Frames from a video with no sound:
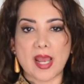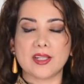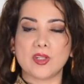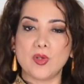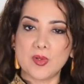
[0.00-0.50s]
and
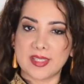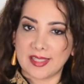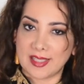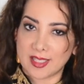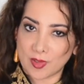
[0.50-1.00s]
using
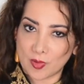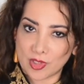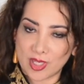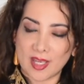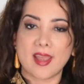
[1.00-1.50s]
this
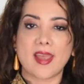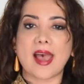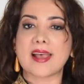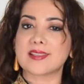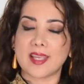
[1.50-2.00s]
Gusheh
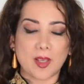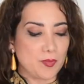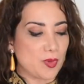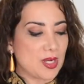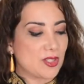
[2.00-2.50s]
as a
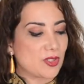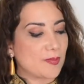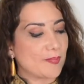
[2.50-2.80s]
bridge.